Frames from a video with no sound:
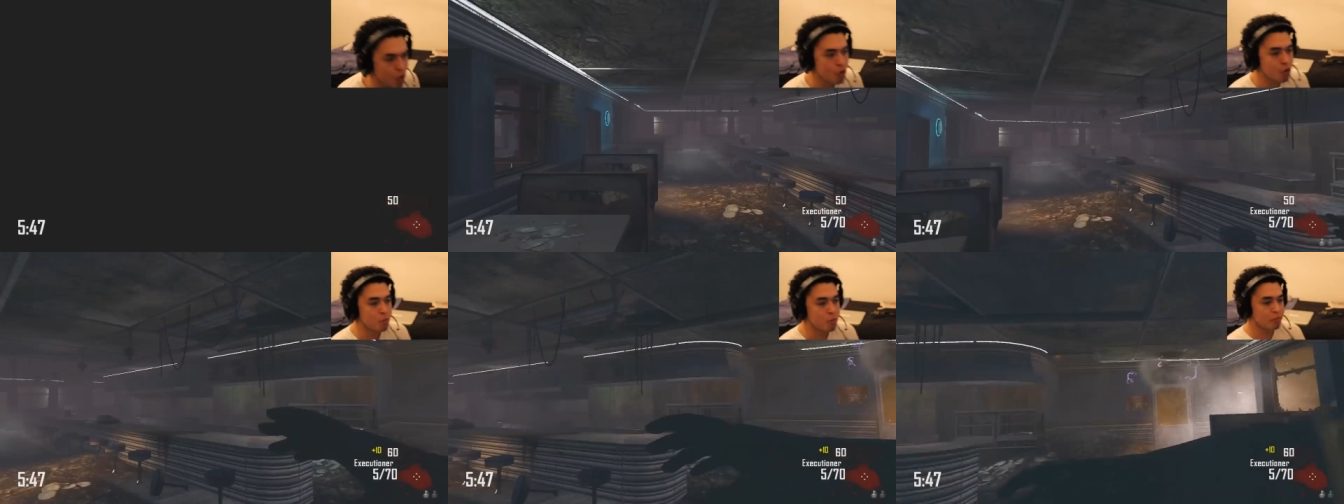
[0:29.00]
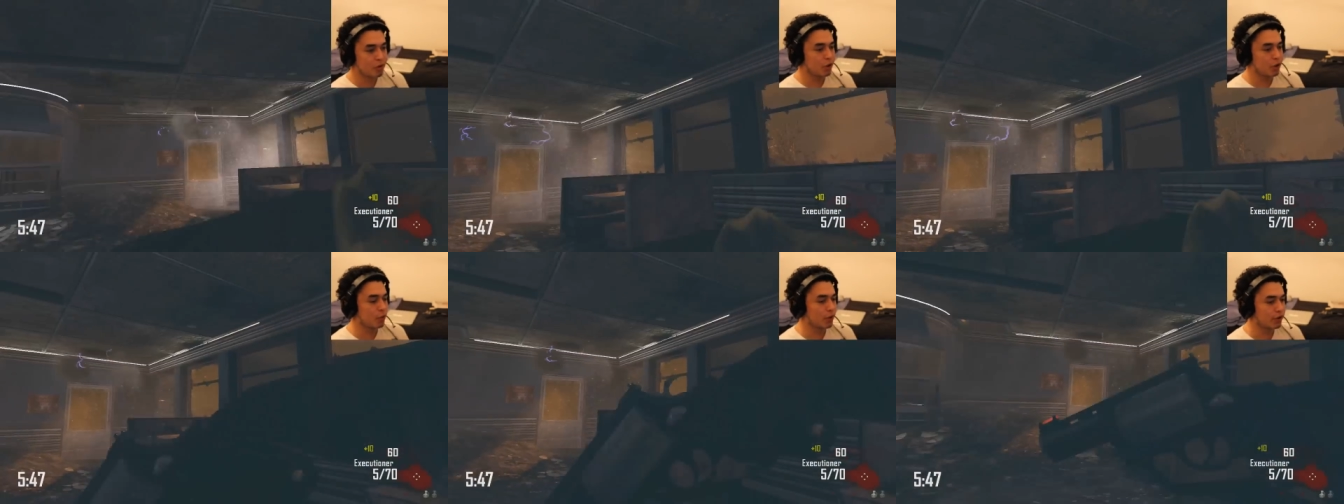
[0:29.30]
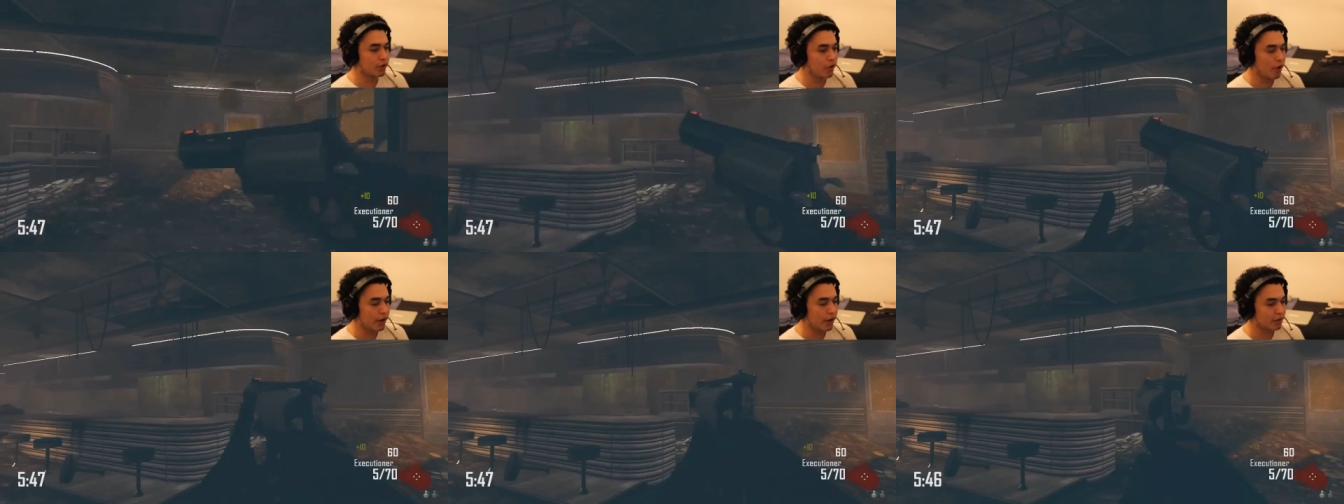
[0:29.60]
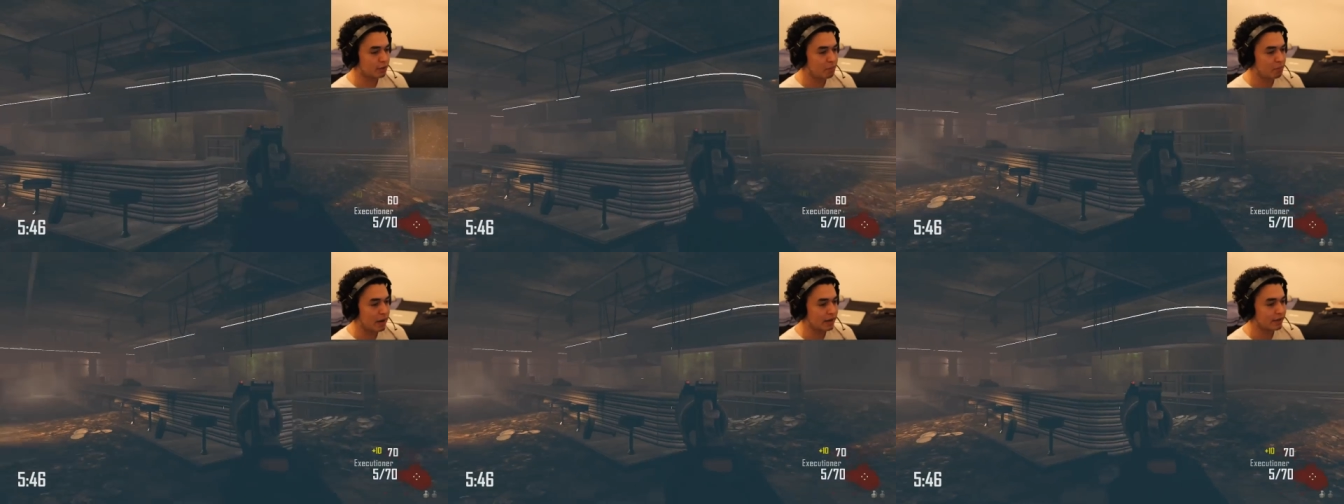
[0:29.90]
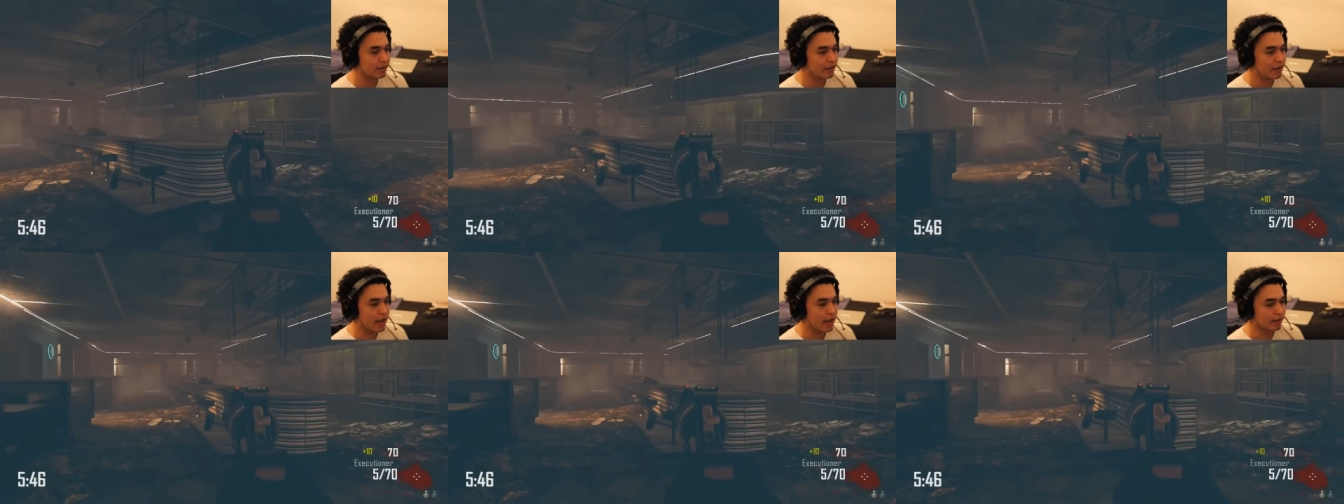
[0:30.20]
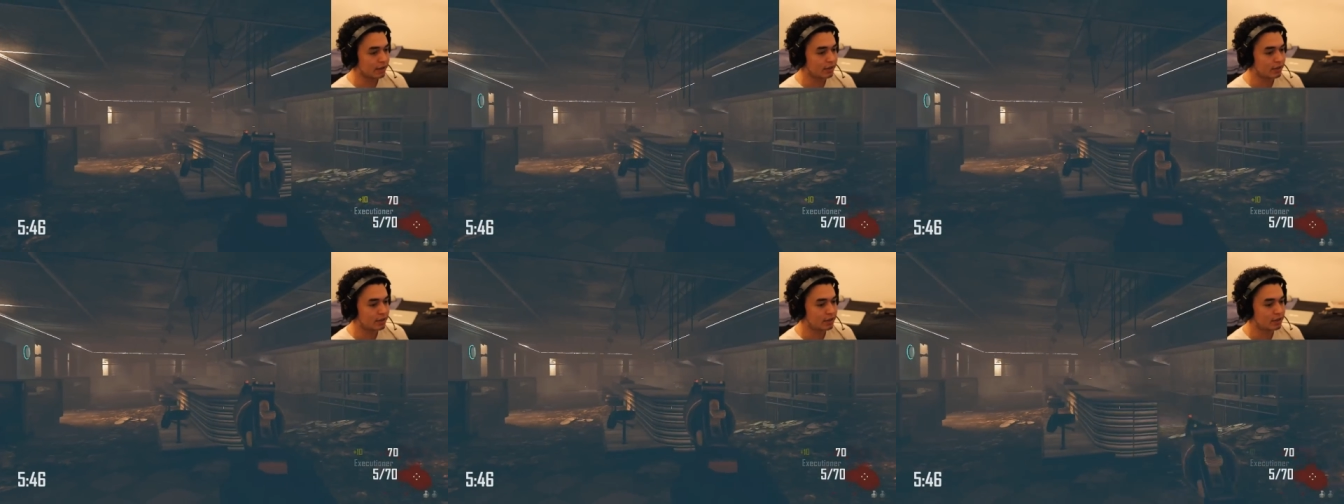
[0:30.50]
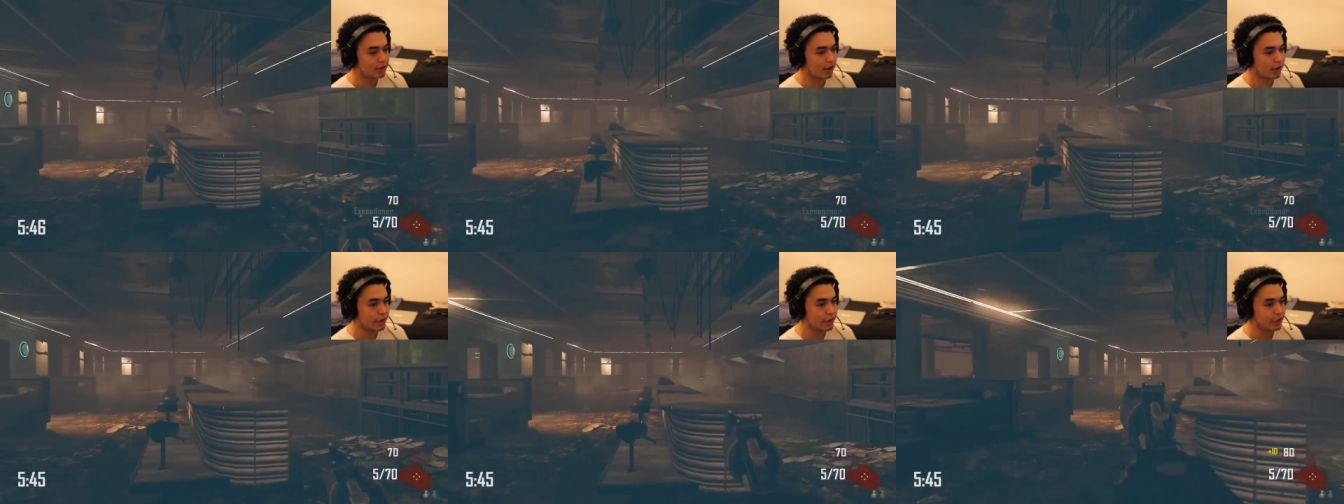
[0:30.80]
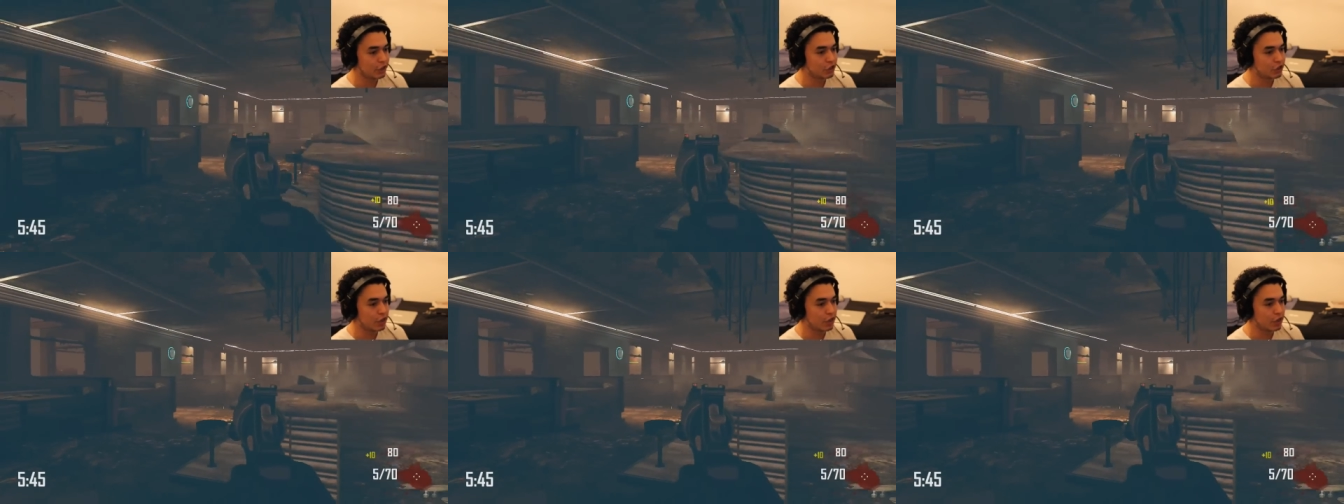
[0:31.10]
Boom! You were not expecting that, Sonny